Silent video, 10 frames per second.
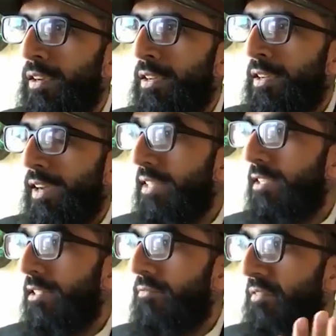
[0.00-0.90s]
I think
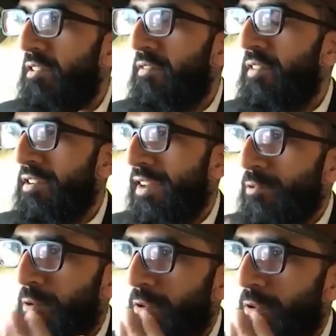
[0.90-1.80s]
it's very
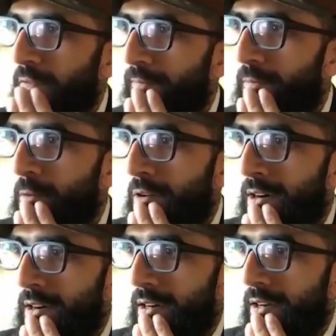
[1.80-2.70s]
natural for
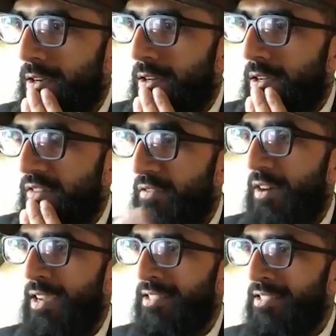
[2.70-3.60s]

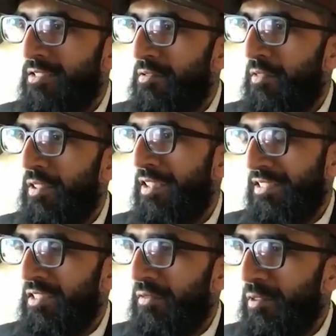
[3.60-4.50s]
us as
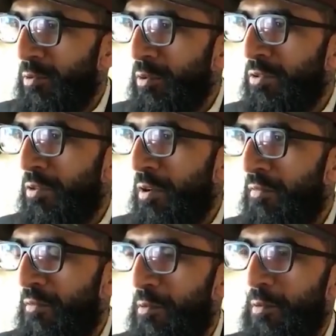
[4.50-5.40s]
individuals or
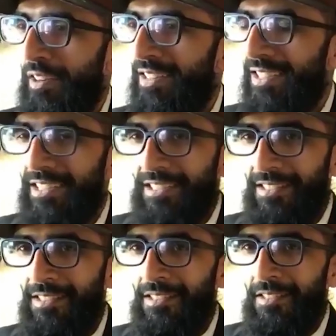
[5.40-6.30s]
for
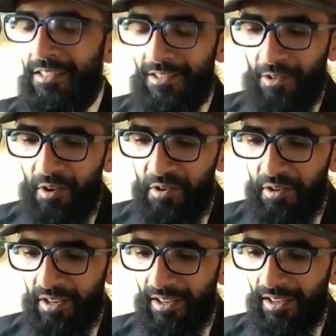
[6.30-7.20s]
organizations to start
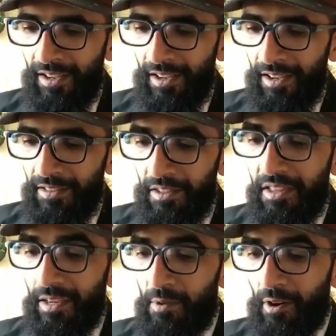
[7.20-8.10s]
to
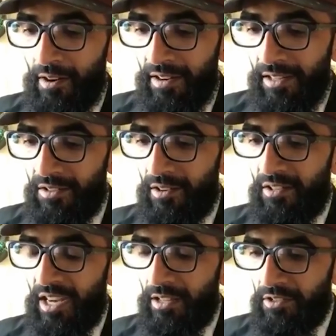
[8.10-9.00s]
think about our needs and our
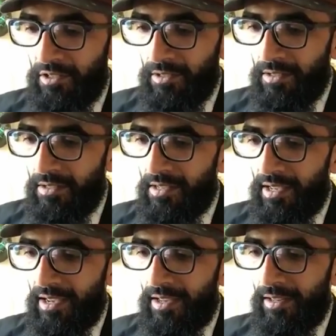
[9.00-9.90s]
challenges.
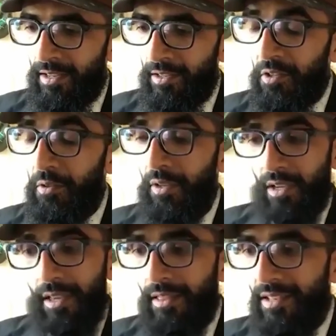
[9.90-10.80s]
And,
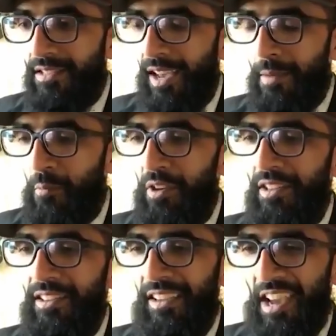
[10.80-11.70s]
in this time when I
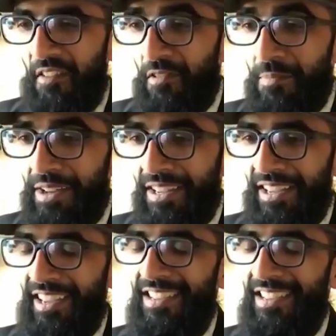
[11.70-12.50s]
think everybody